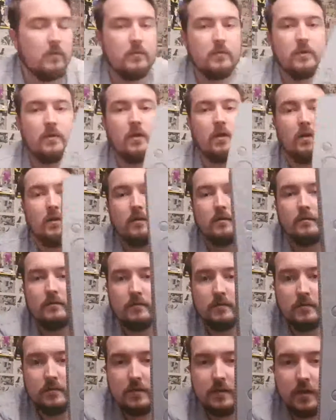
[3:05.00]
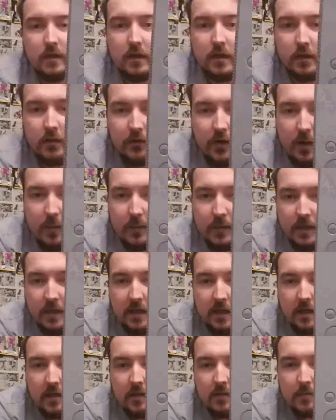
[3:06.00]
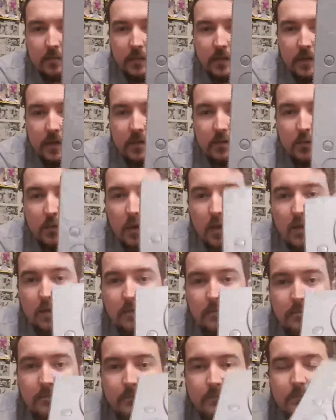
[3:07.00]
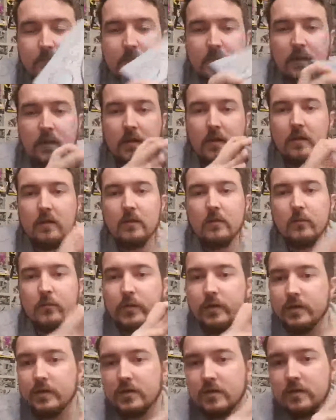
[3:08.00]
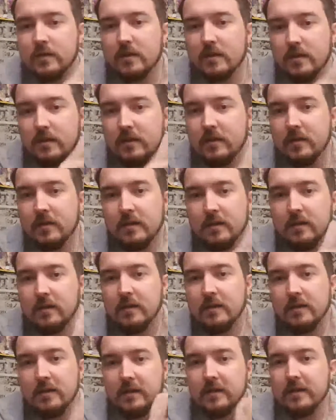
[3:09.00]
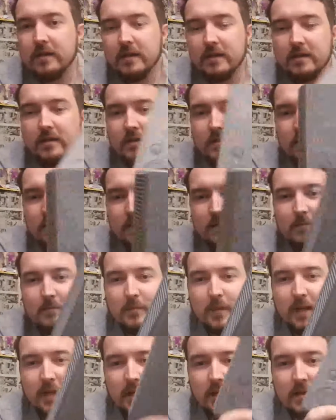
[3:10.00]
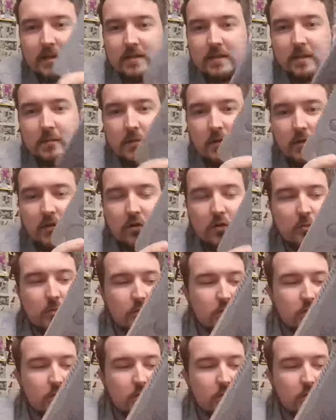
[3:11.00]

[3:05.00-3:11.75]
you got a crappy PS1 which is making some horrible